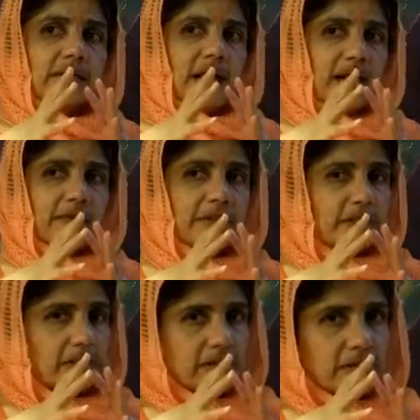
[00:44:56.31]
that which
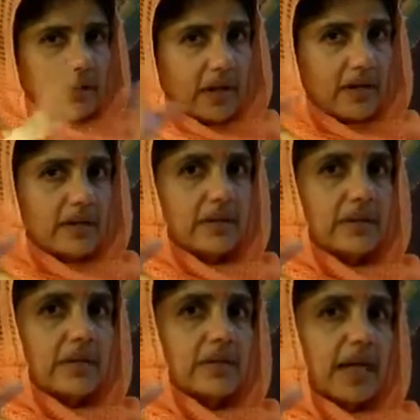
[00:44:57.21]
is not
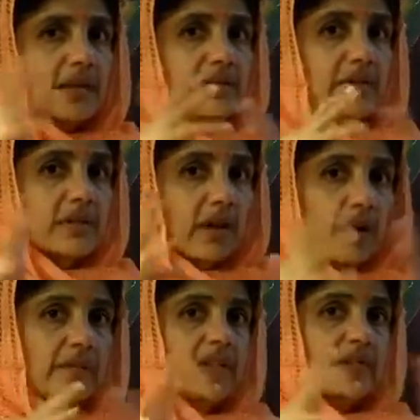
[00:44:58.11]
that which is
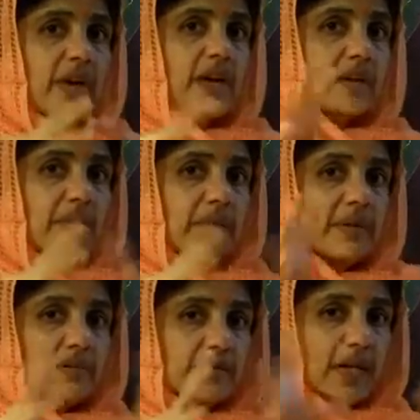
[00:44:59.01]
always variable
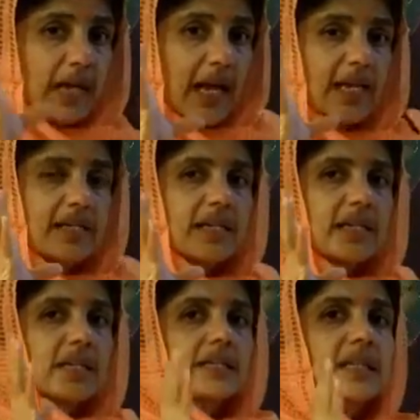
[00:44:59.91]
when you negate
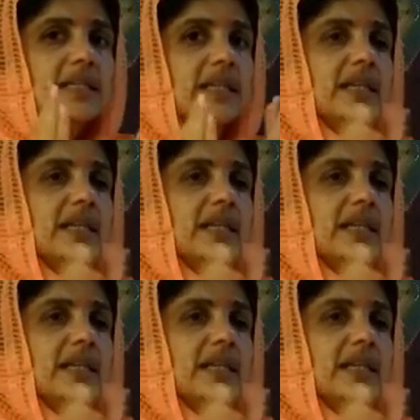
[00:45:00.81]
then the